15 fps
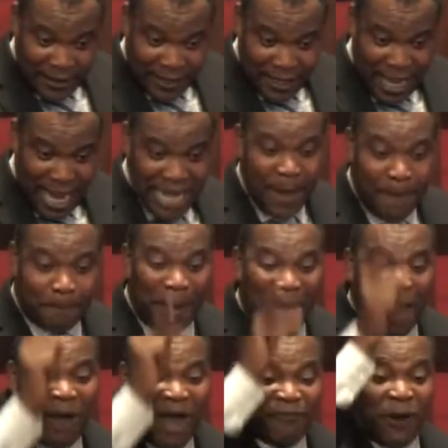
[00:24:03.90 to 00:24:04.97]
Any
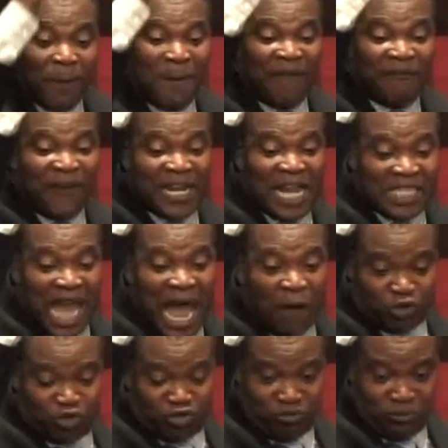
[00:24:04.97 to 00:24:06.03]
power from my father's
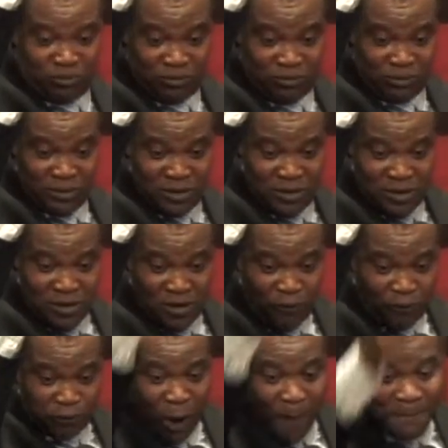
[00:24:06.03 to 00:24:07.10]
house,
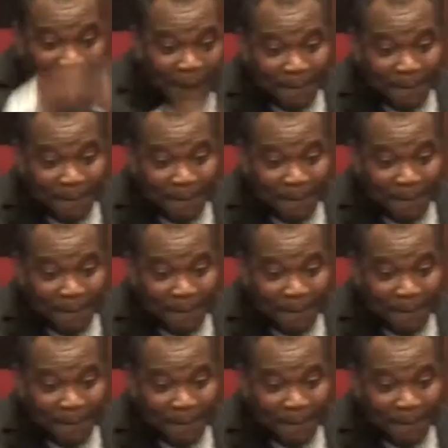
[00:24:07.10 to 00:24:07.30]
from my